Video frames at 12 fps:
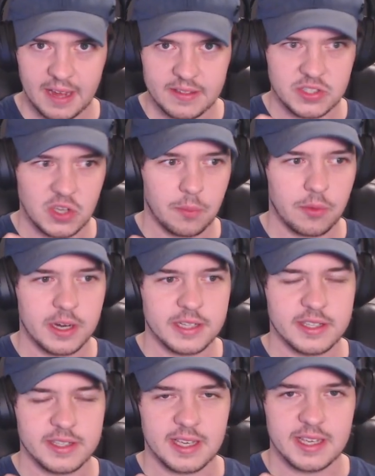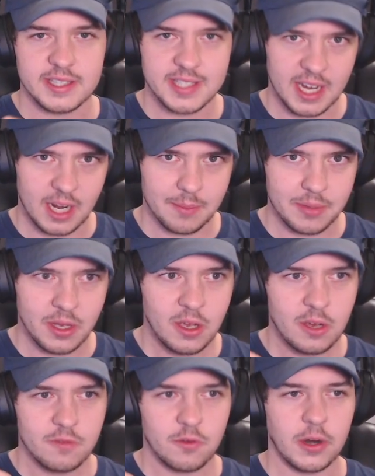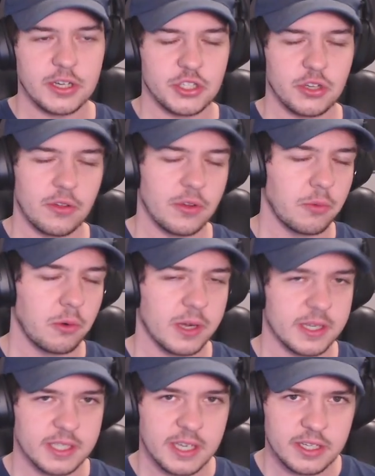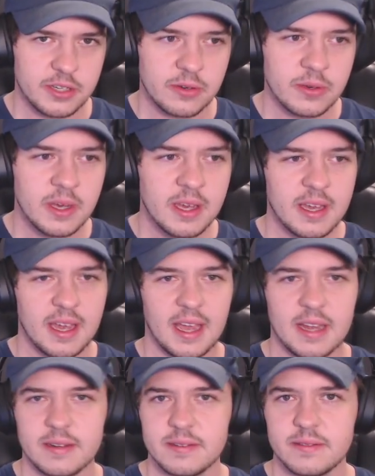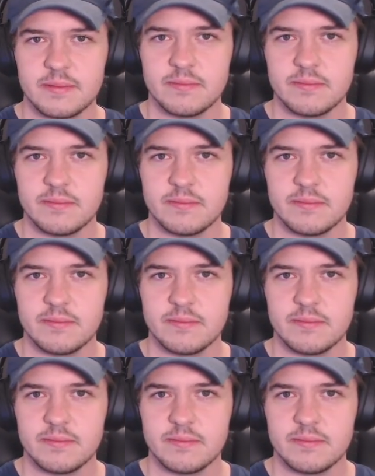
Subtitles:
how this operates as a setup for a show that will continue, and,